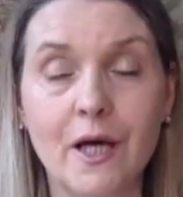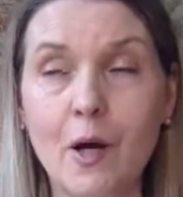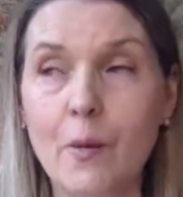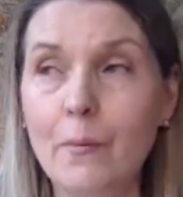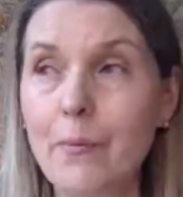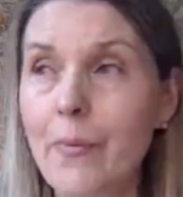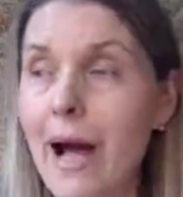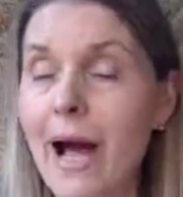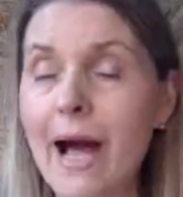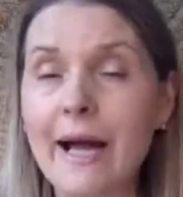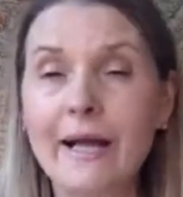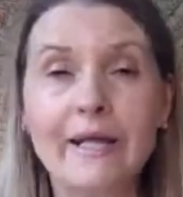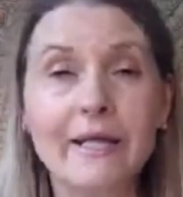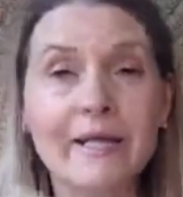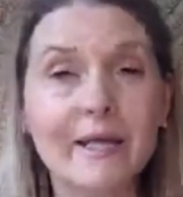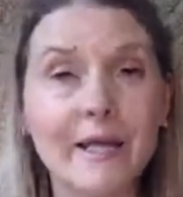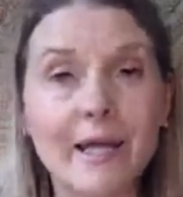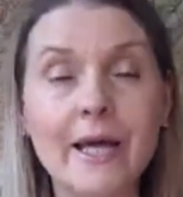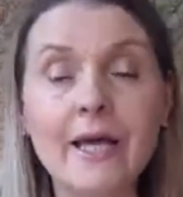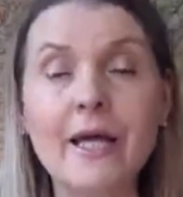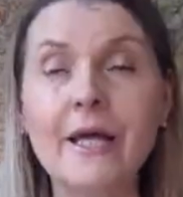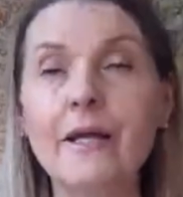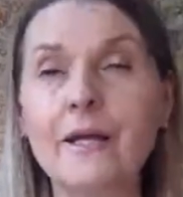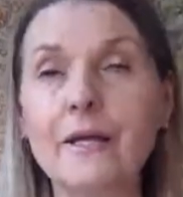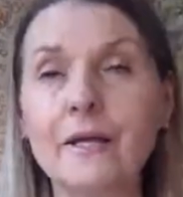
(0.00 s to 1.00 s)
Back
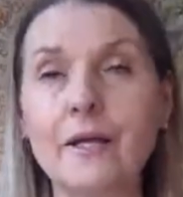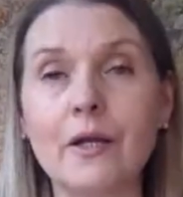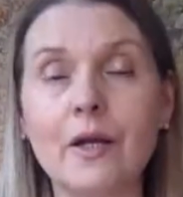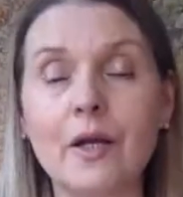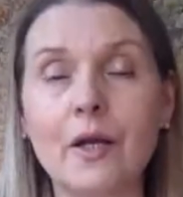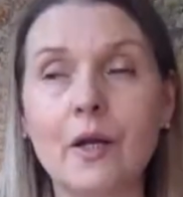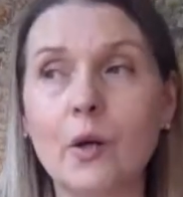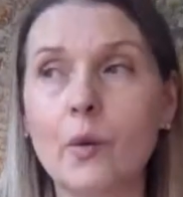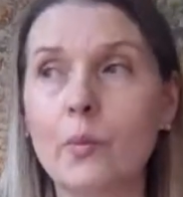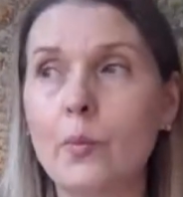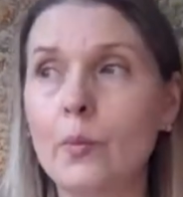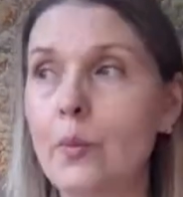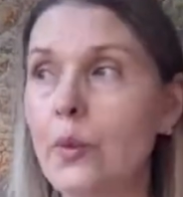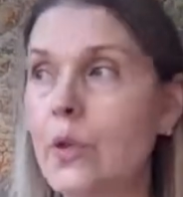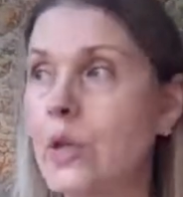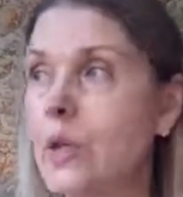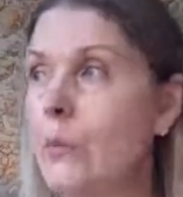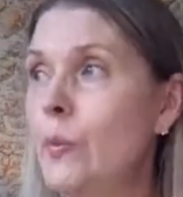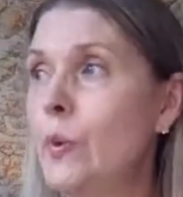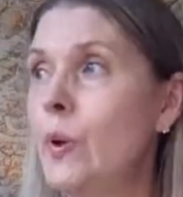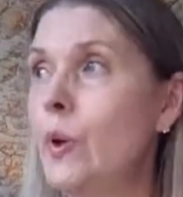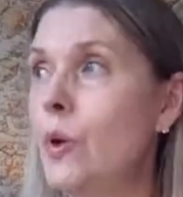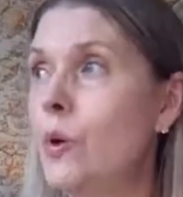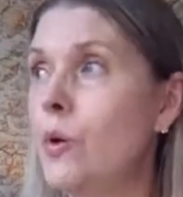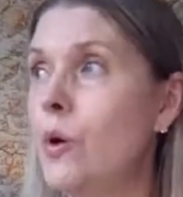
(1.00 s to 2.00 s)
then,
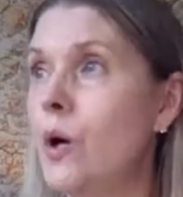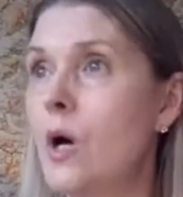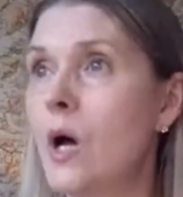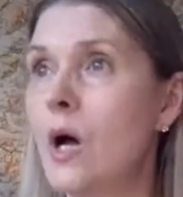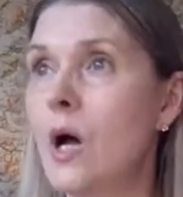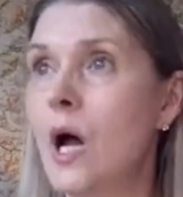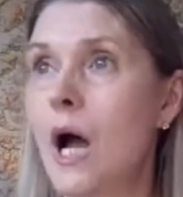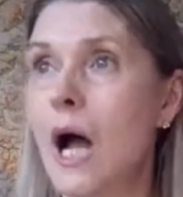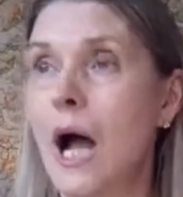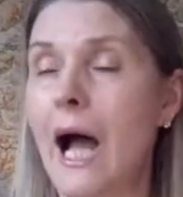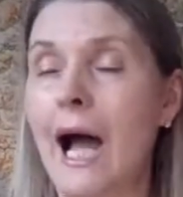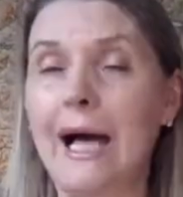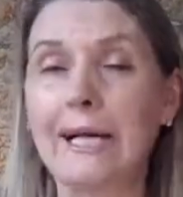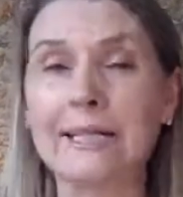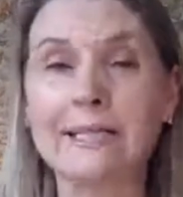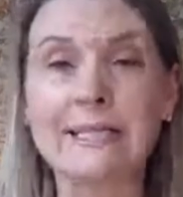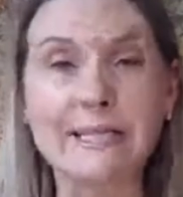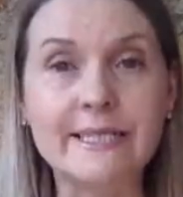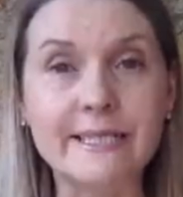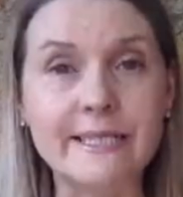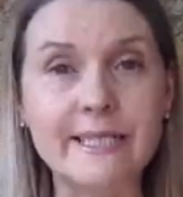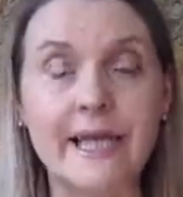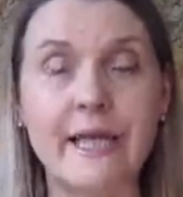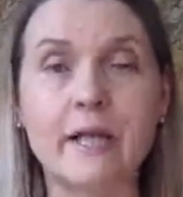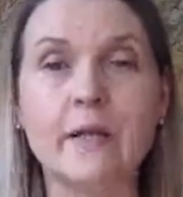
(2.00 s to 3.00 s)
people had
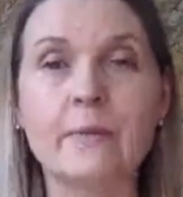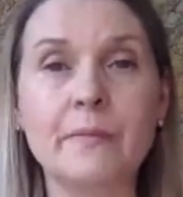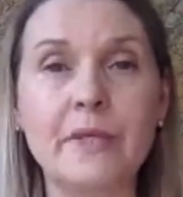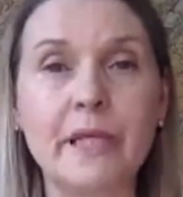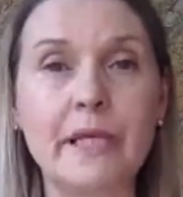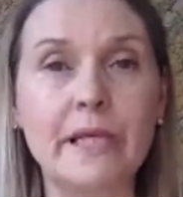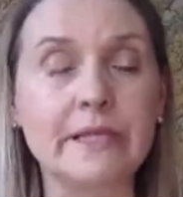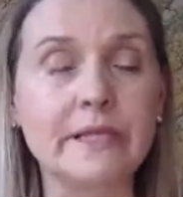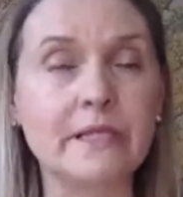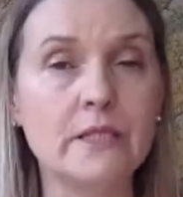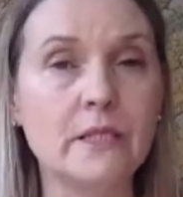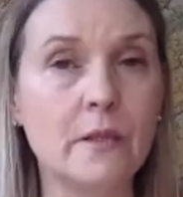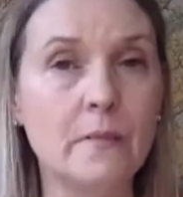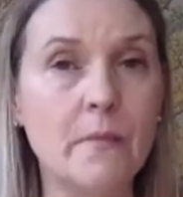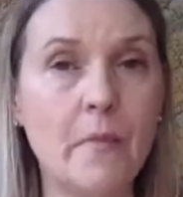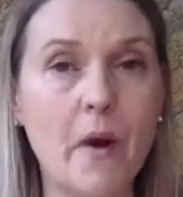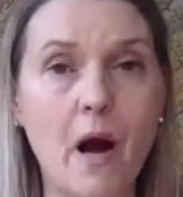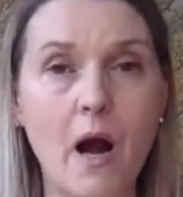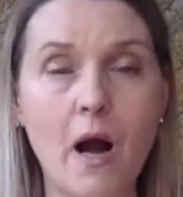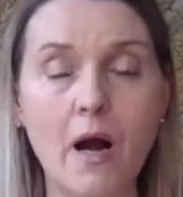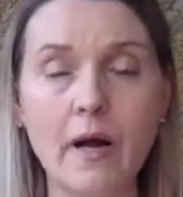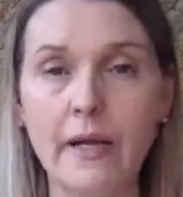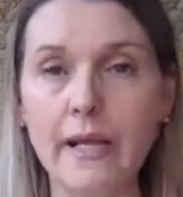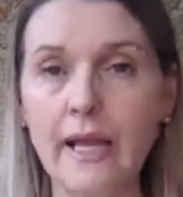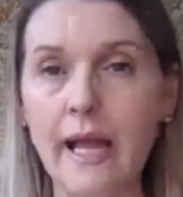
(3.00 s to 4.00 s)
ceremony to
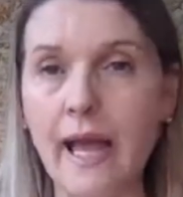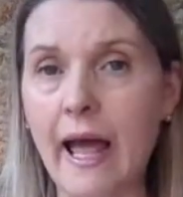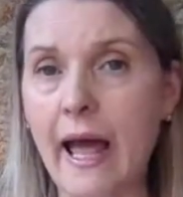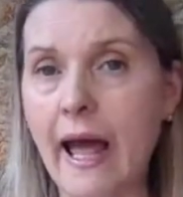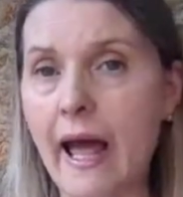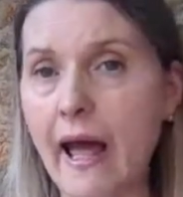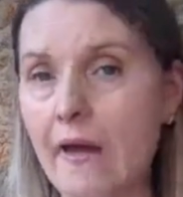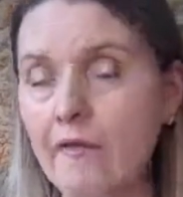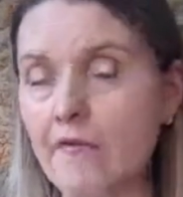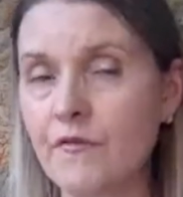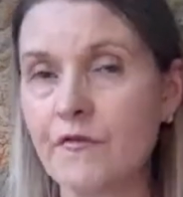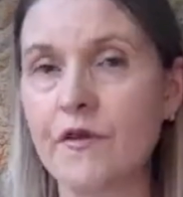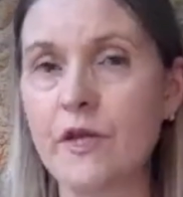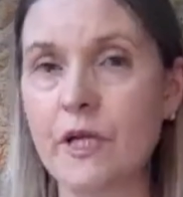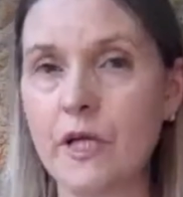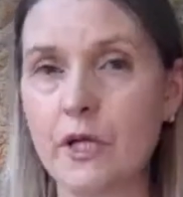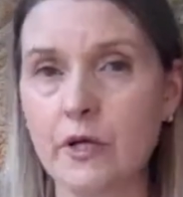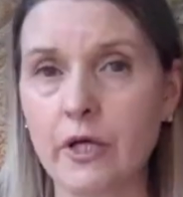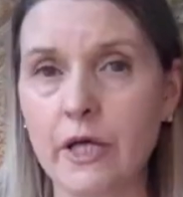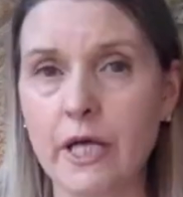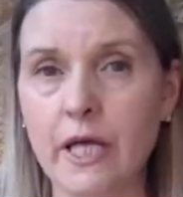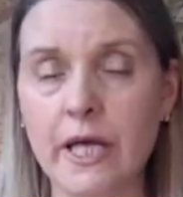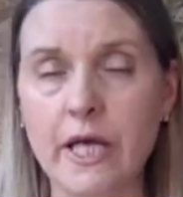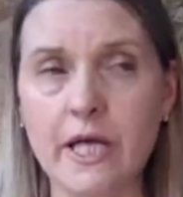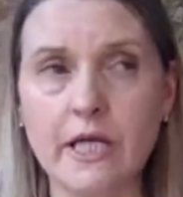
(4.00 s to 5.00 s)
mark every
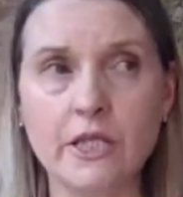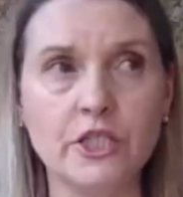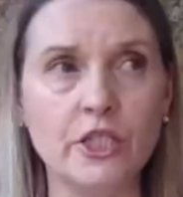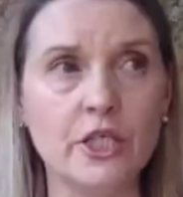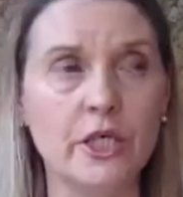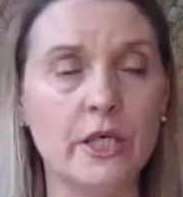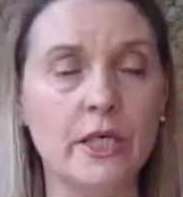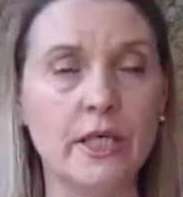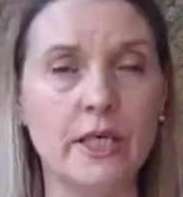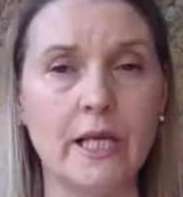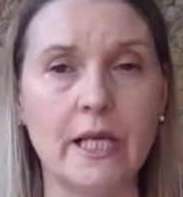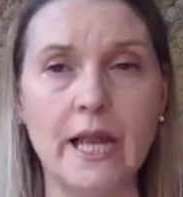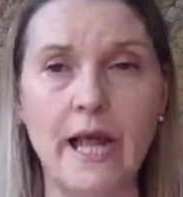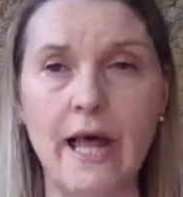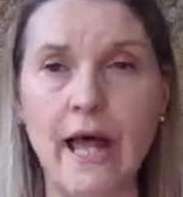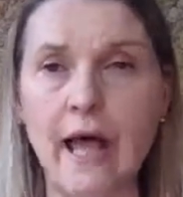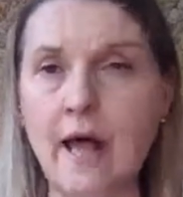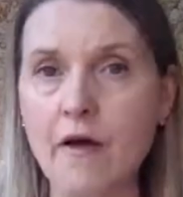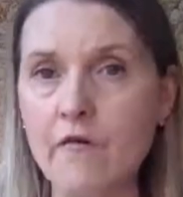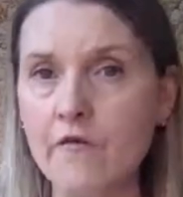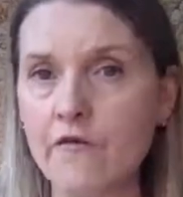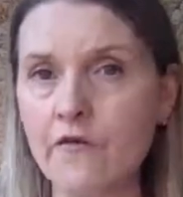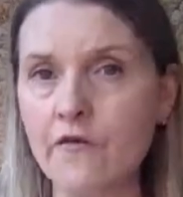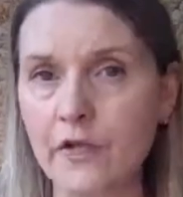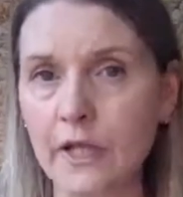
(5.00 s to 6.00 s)
occasion and
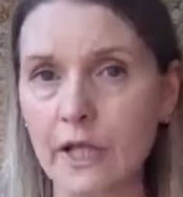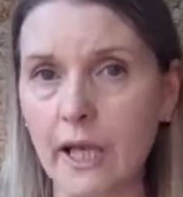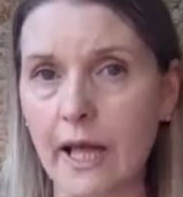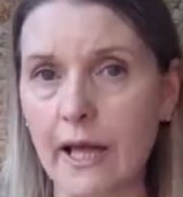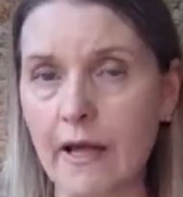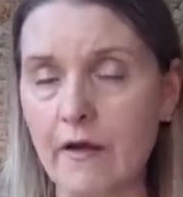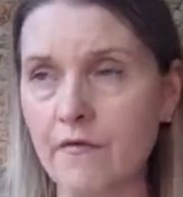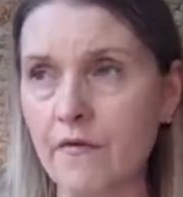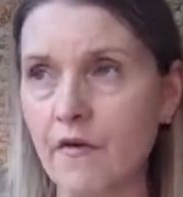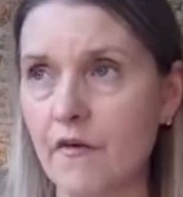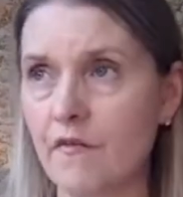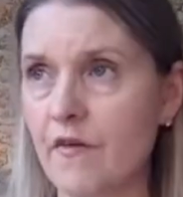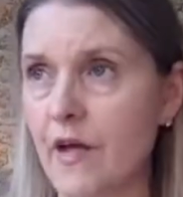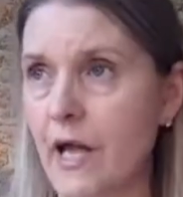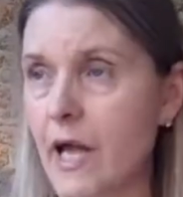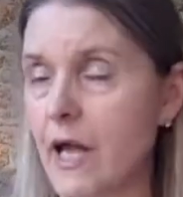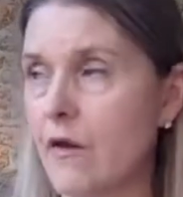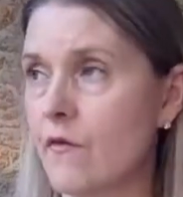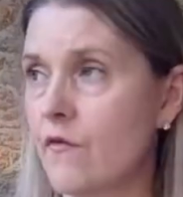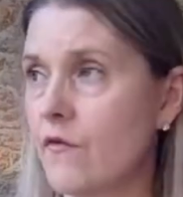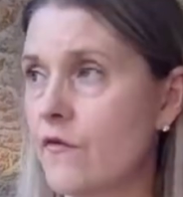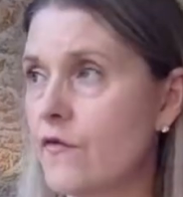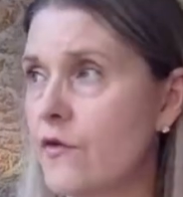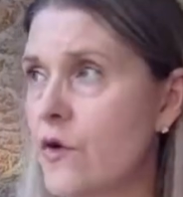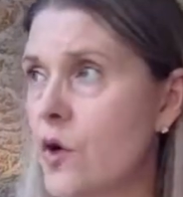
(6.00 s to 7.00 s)
every life event,
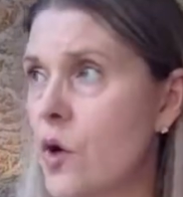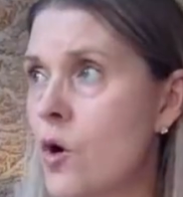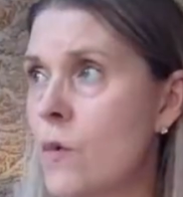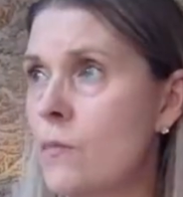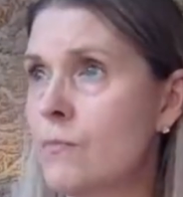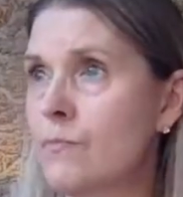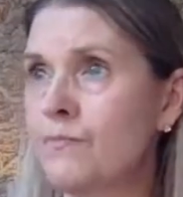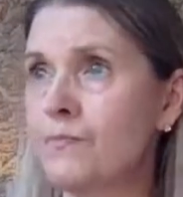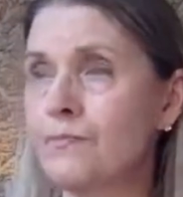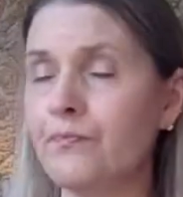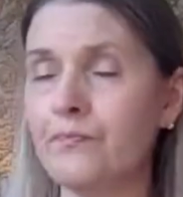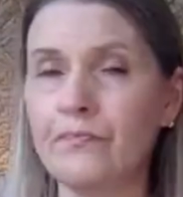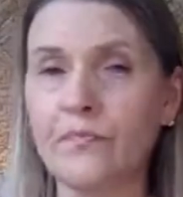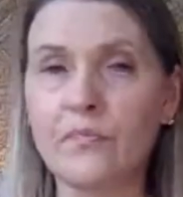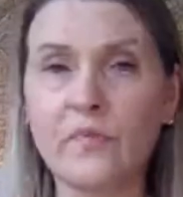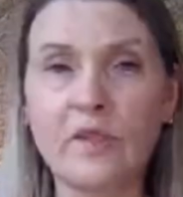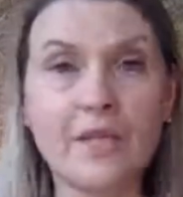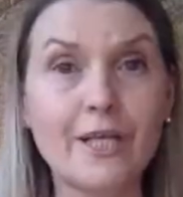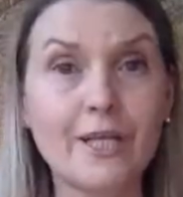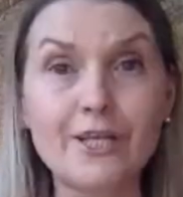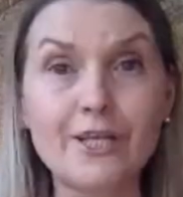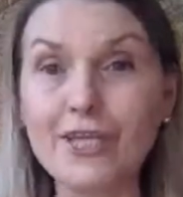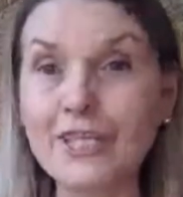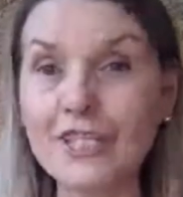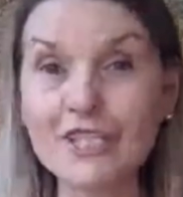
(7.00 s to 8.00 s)
from
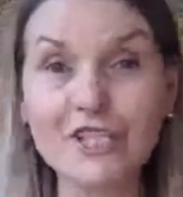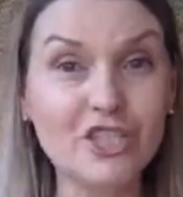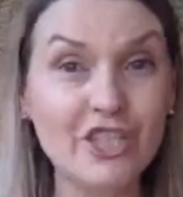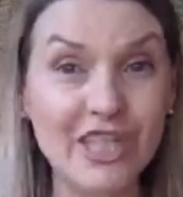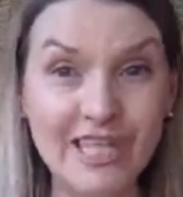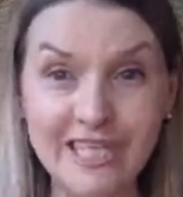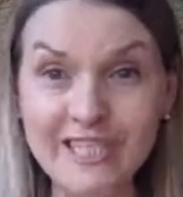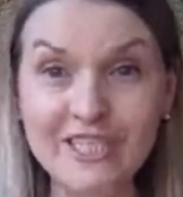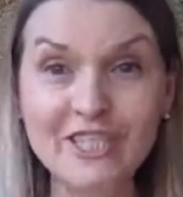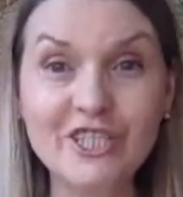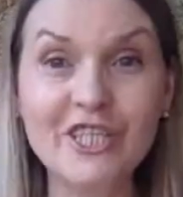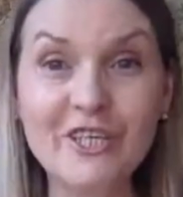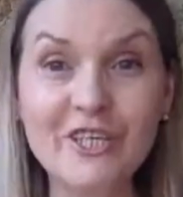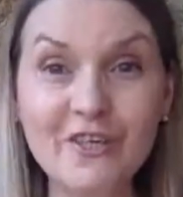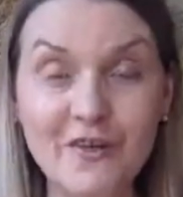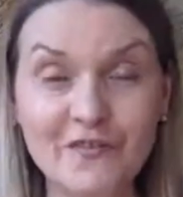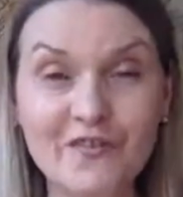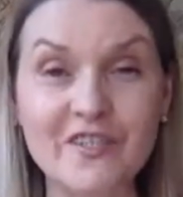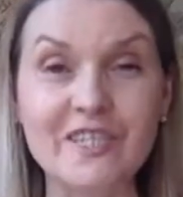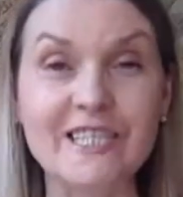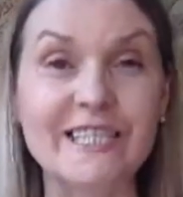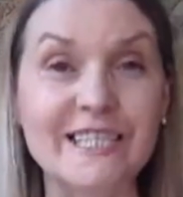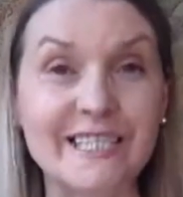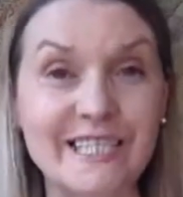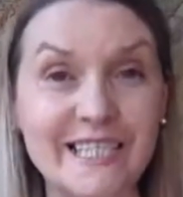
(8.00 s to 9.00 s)
the changing of the
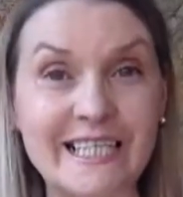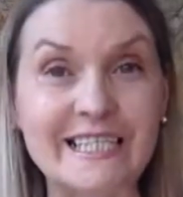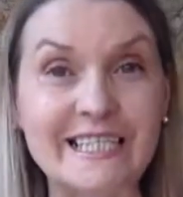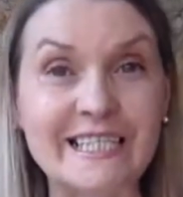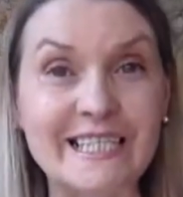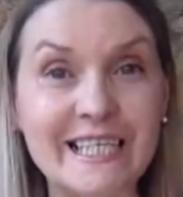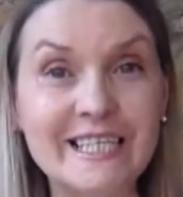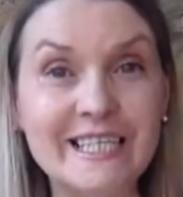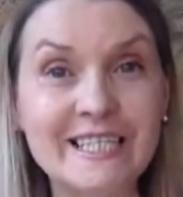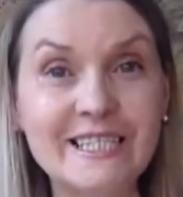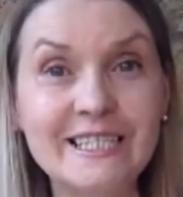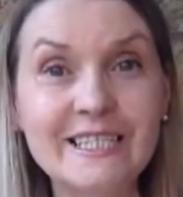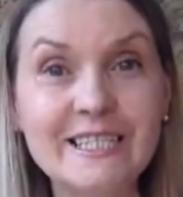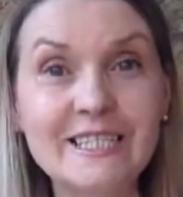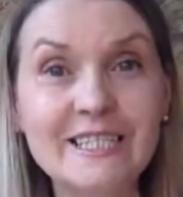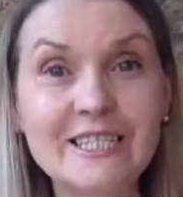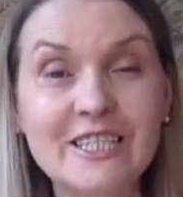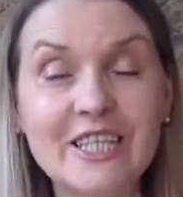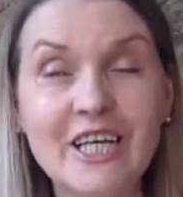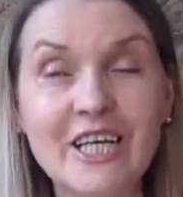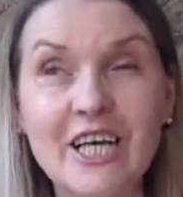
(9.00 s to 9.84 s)
seasons,